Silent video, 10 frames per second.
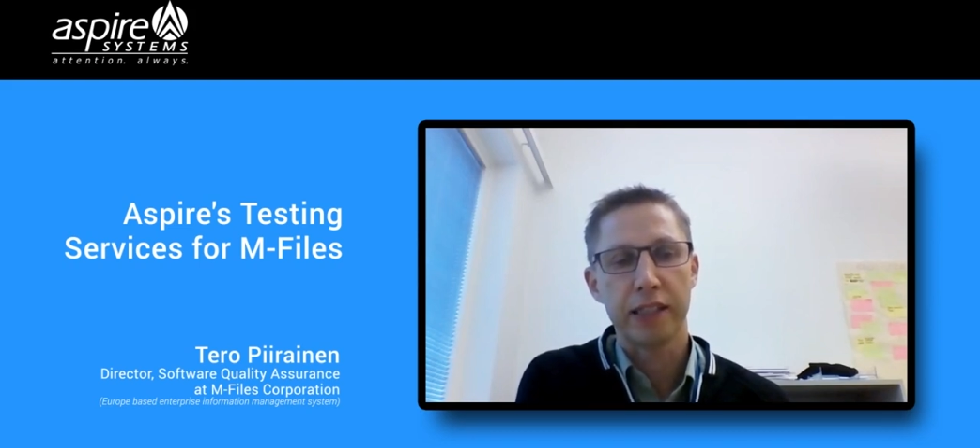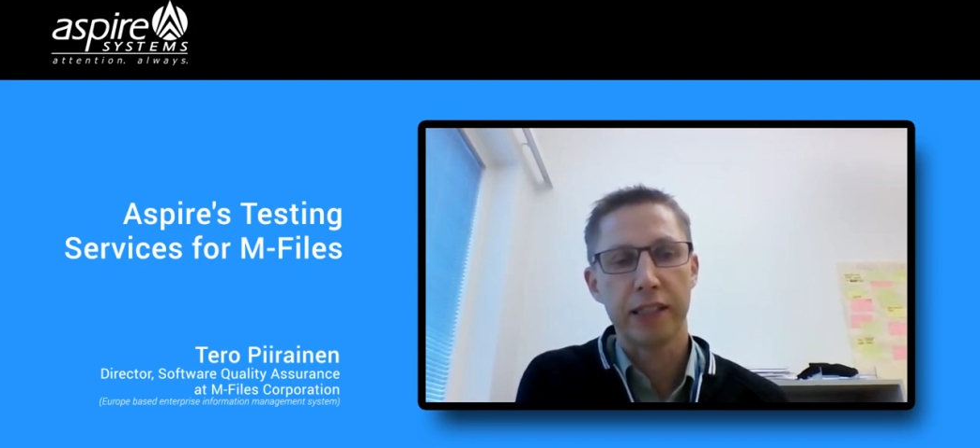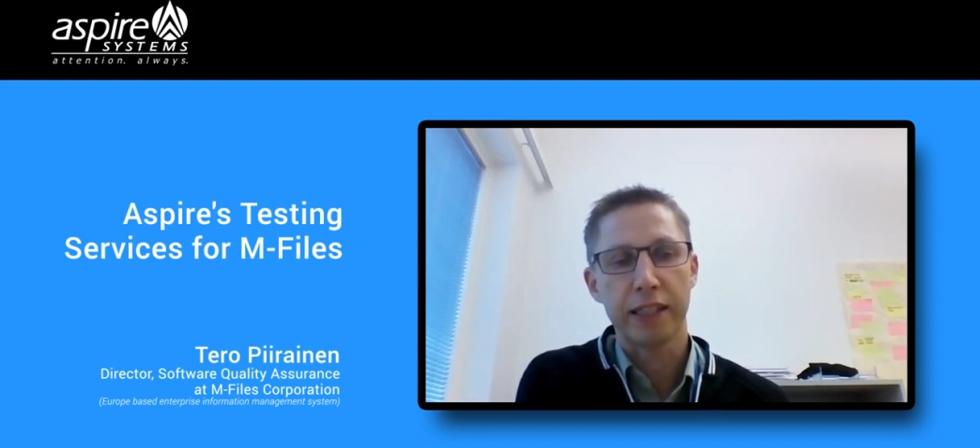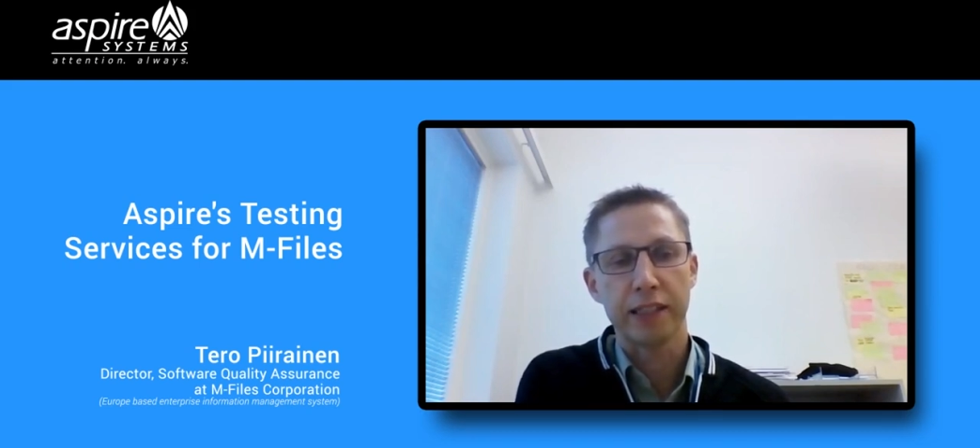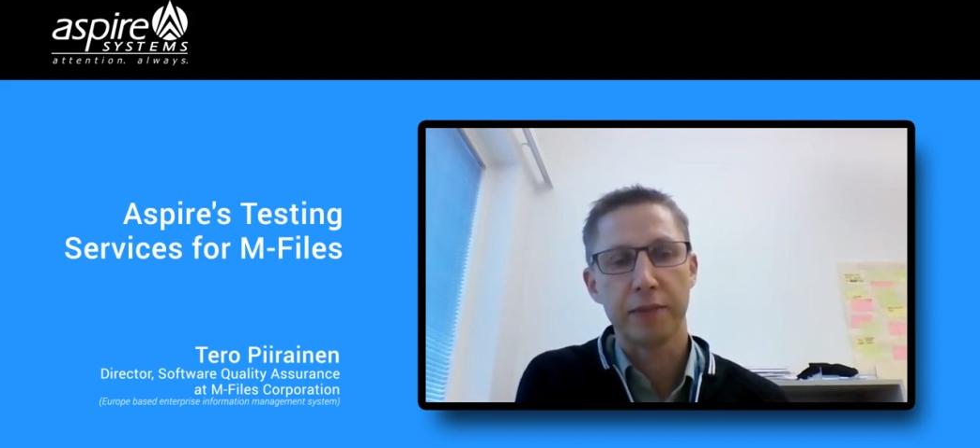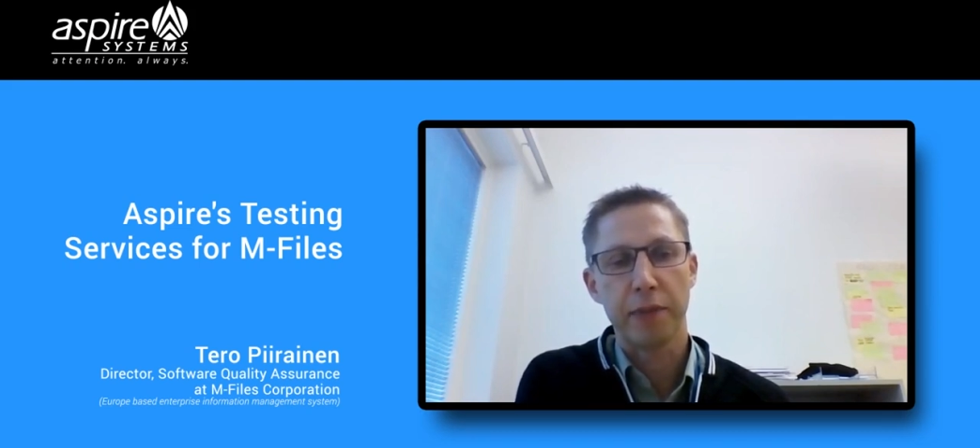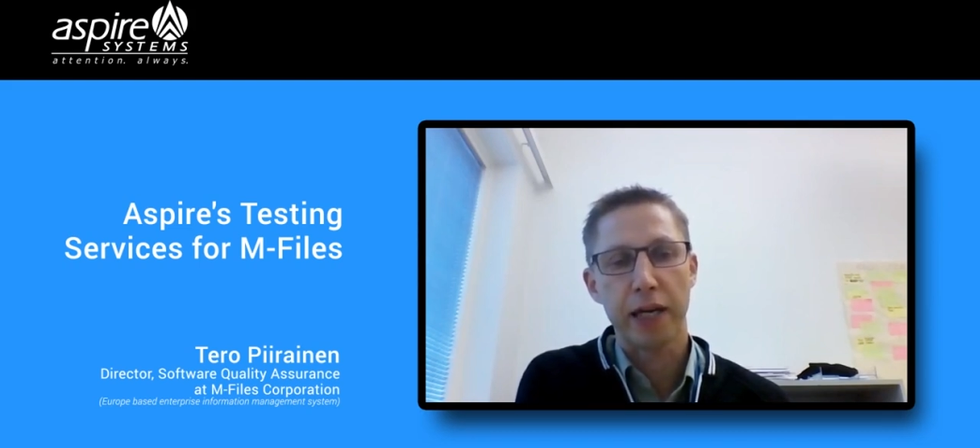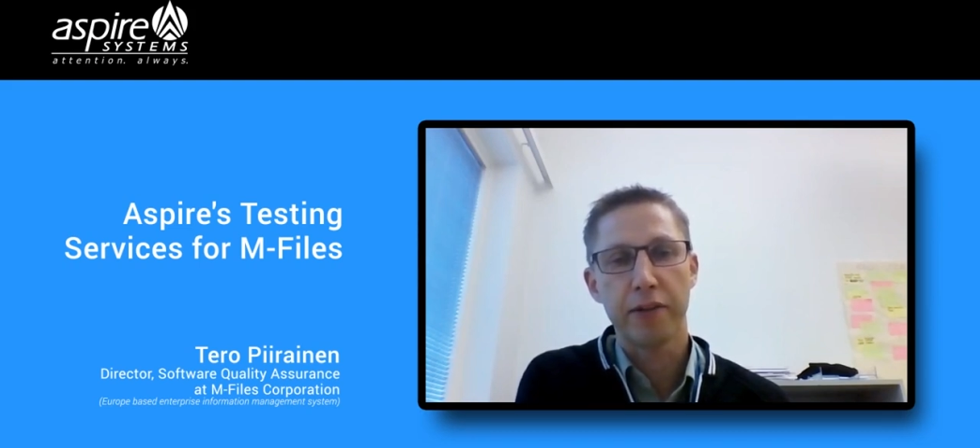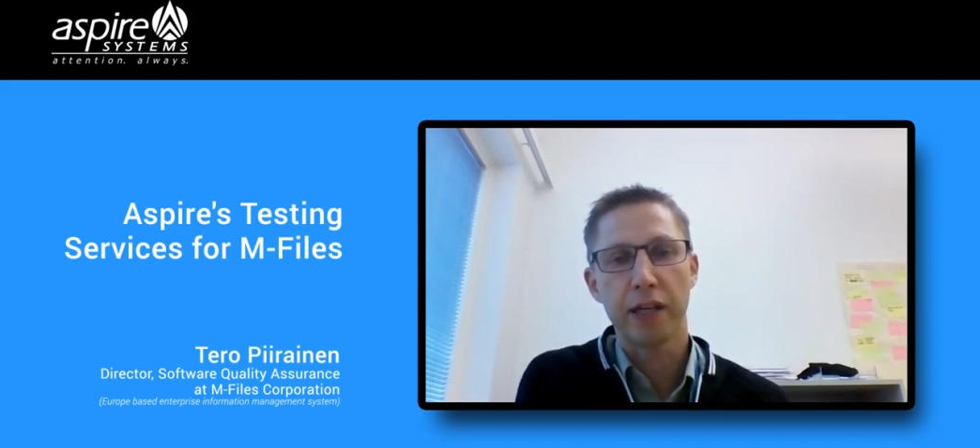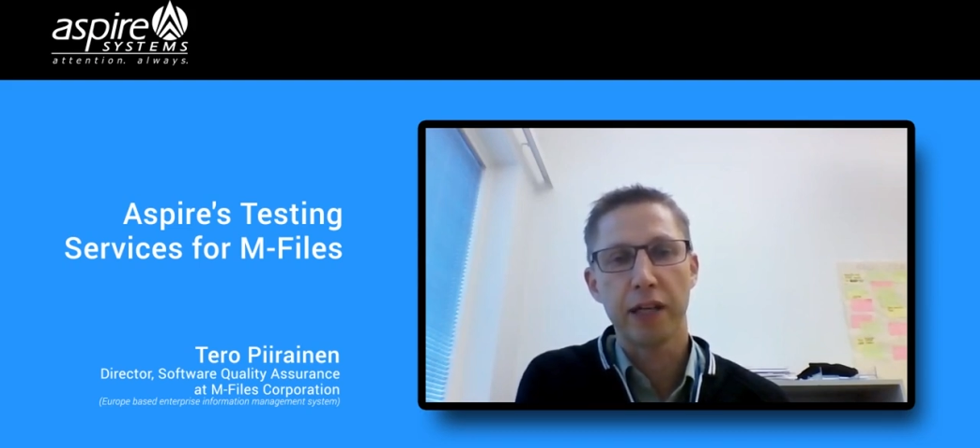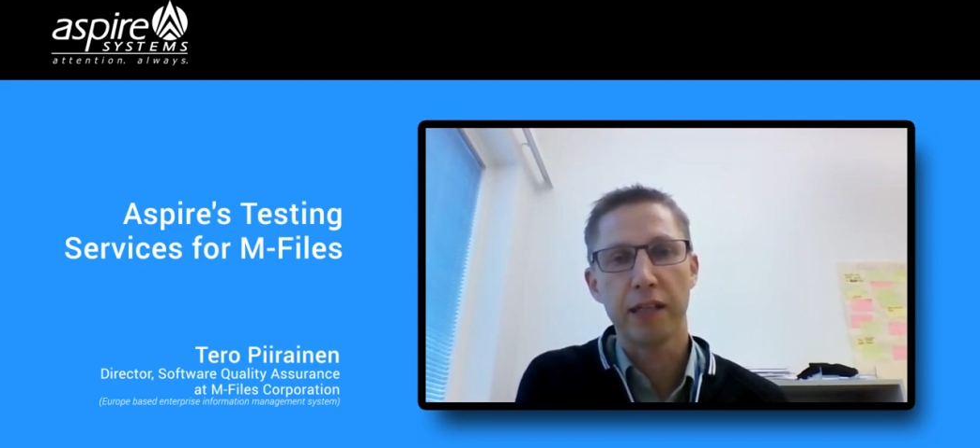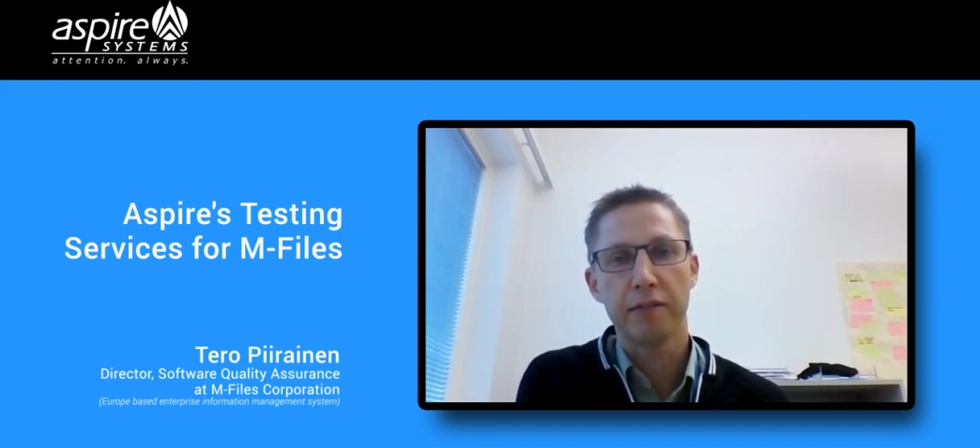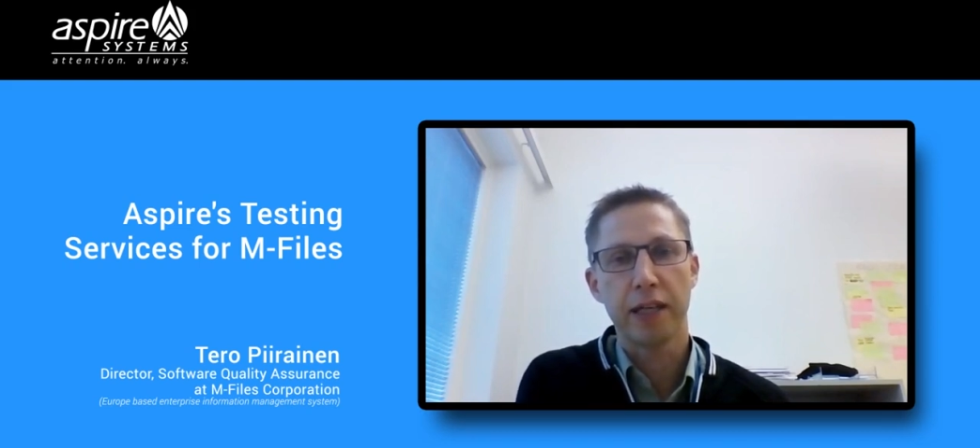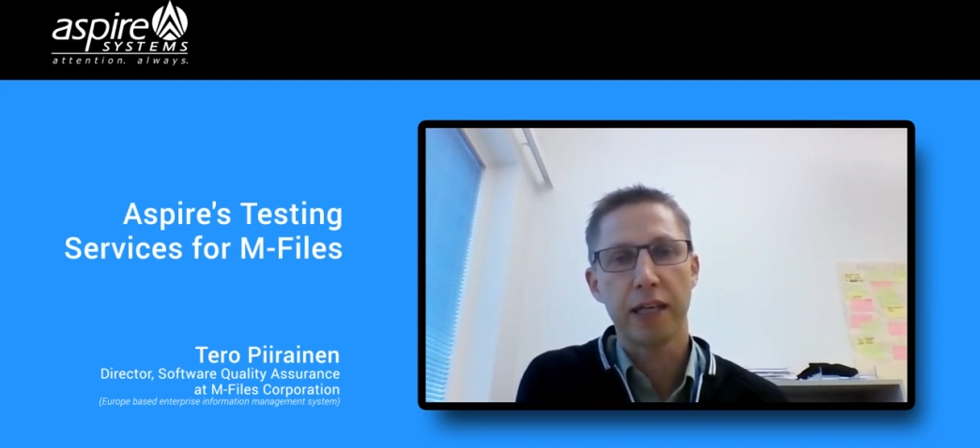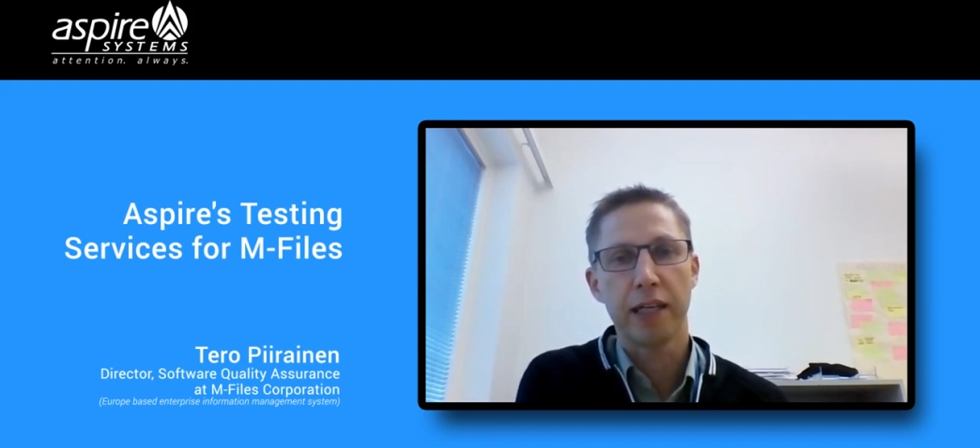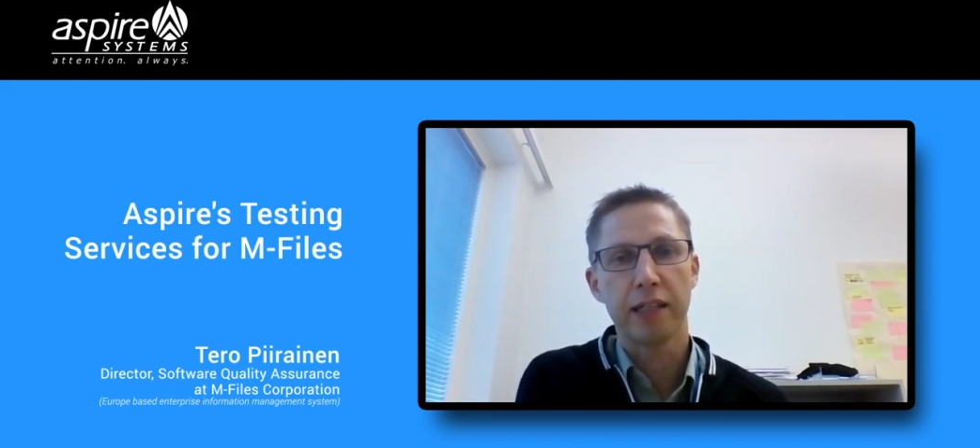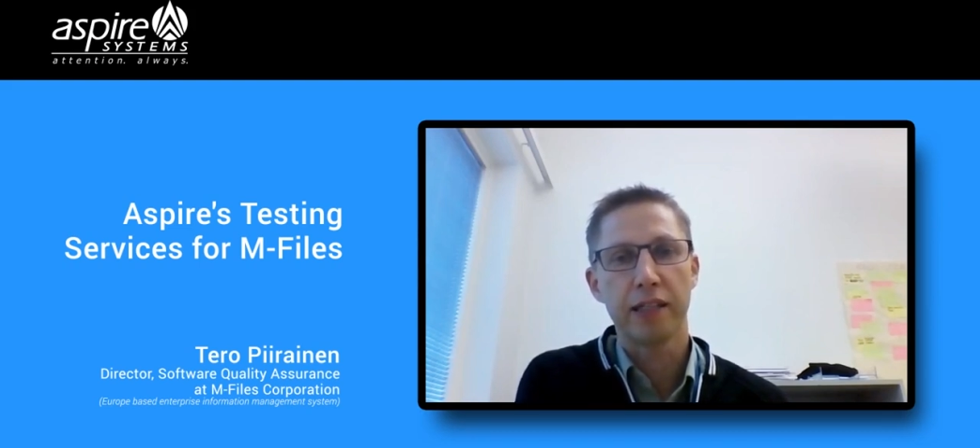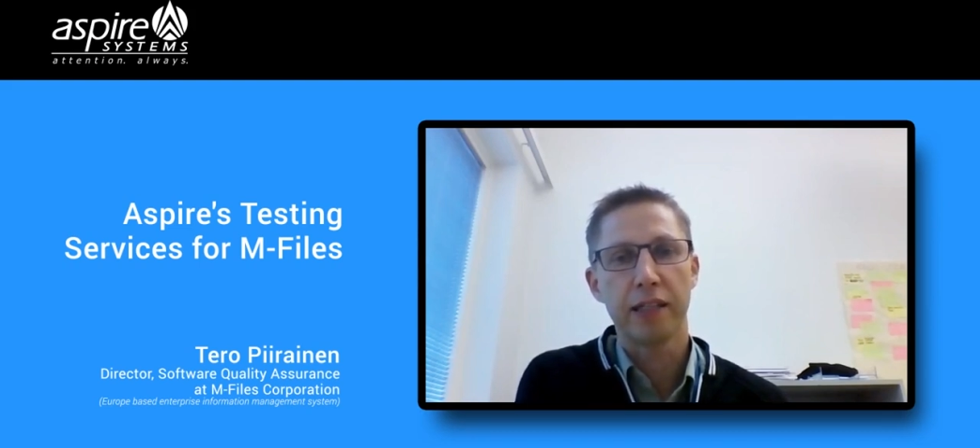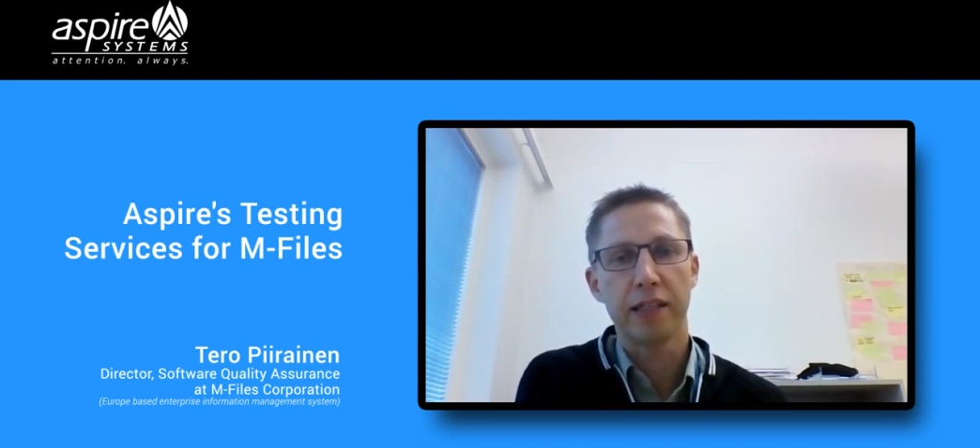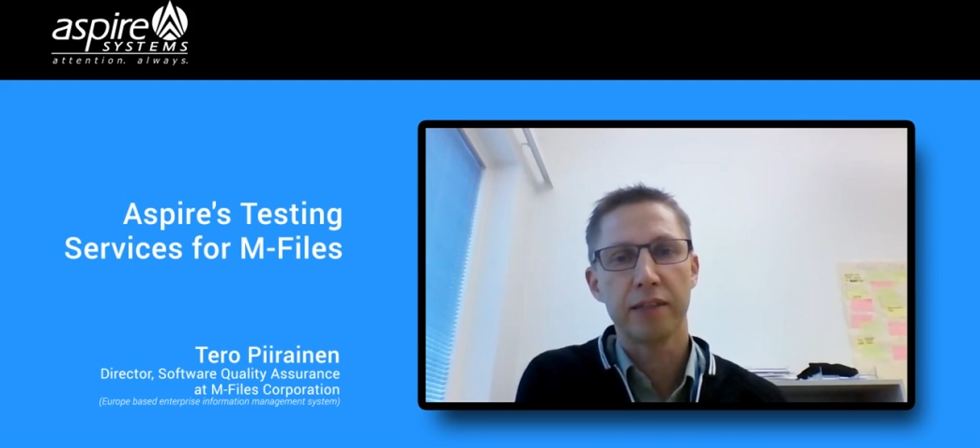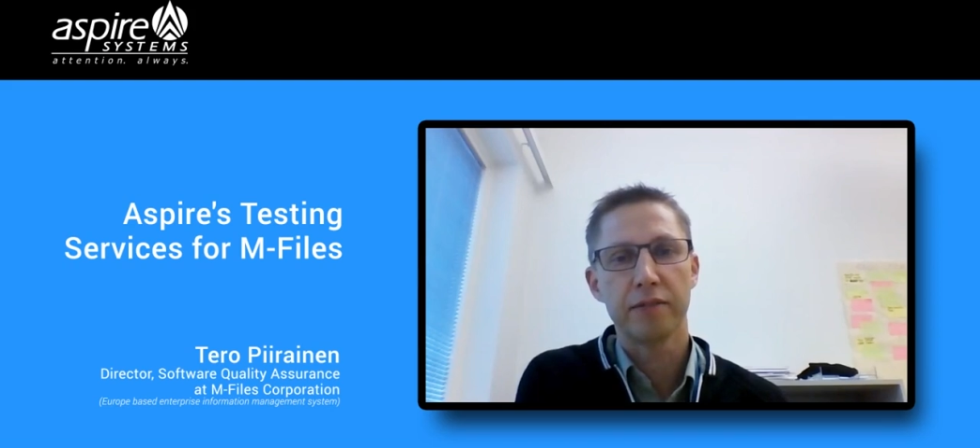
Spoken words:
tested manually and